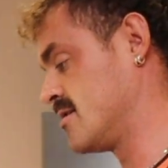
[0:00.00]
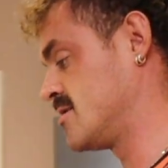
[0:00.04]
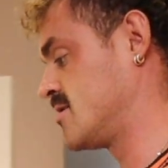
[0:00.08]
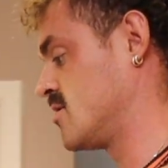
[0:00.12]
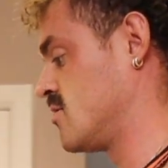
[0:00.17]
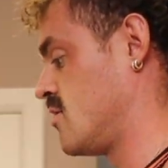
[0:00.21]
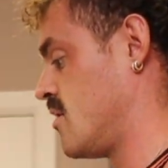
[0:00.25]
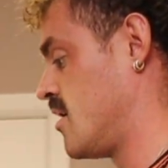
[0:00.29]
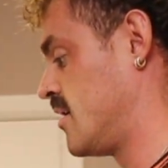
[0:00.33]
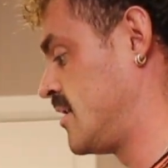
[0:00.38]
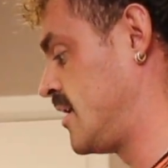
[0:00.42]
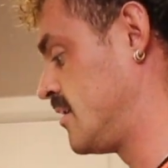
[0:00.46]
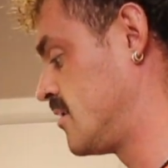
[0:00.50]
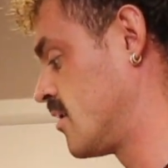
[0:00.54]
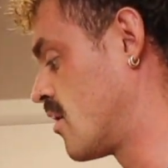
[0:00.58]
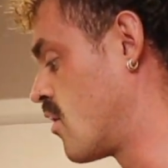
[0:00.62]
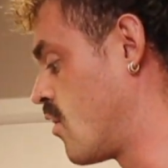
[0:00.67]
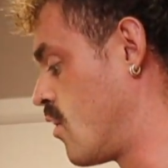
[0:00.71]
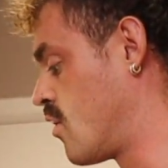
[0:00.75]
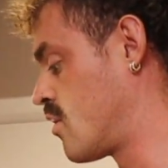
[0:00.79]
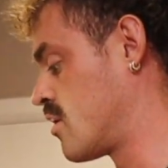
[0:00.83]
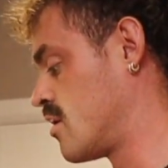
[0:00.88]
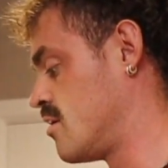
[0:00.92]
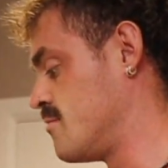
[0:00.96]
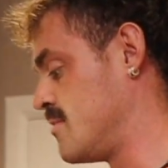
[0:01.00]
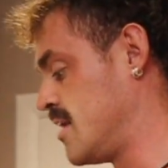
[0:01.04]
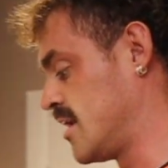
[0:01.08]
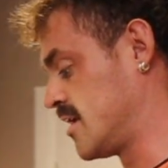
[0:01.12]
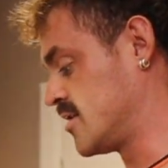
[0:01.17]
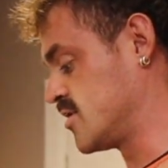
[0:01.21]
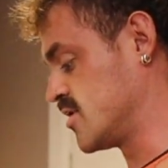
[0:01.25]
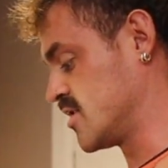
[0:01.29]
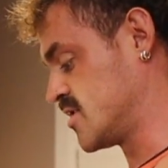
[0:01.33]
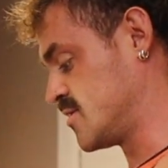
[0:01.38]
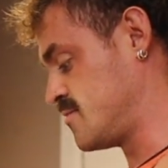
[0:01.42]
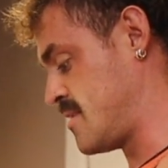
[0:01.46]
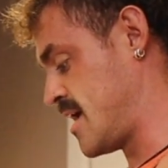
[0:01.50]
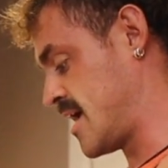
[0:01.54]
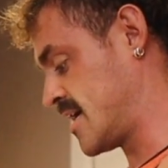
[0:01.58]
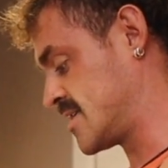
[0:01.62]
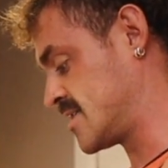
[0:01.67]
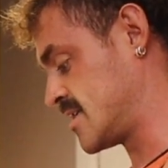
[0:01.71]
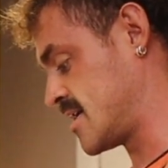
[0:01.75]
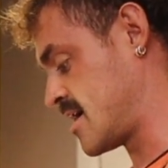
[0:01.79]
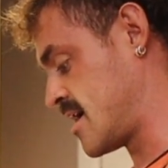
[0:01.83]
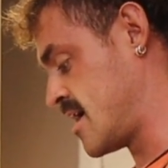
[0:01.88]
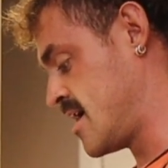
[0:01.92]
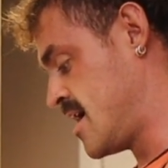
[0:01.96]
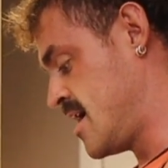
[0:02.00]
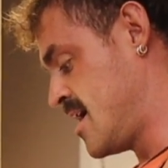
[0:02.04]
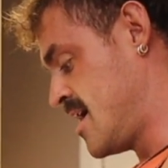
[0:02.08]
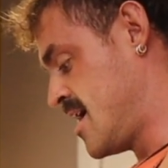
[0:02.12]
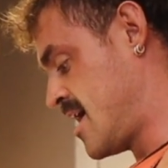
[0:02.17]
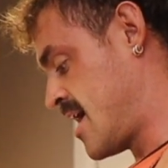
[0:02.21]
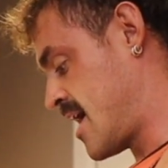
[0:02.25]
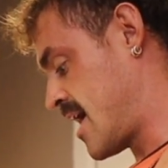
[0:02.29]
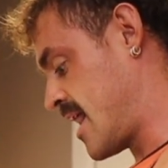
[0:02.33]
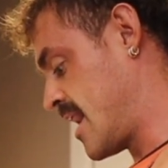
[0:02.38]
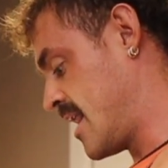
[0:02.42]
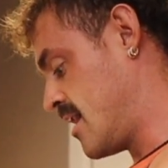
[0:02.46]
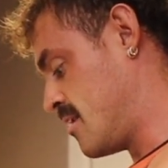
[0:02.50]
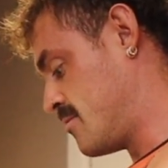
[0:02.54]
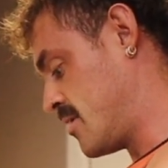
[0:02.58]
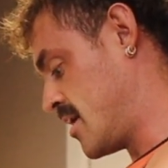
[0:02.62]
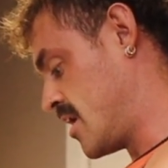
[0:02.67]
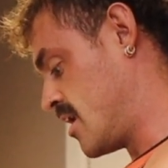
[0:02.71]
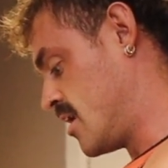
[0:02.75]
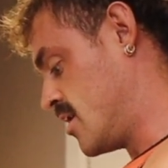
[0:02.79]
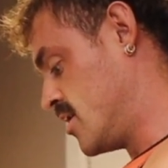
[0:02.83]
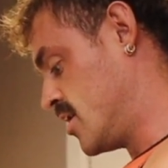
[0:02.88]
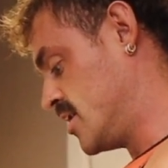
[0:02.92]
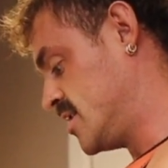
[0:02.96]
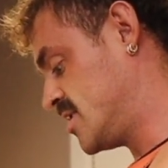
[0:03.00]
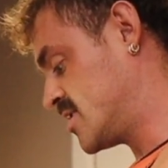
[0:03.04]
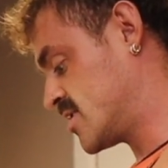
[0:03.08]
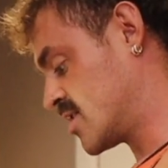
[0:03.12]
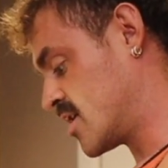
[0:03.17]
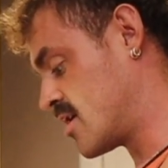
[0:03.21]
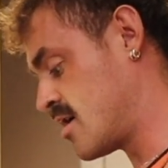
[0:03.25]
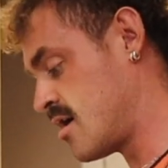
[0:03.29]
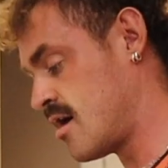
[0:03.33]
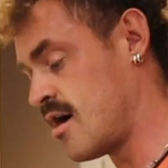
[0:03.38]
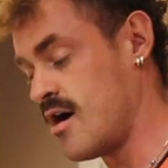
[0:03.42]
So I think the coconut milk just makes it a little bit nicer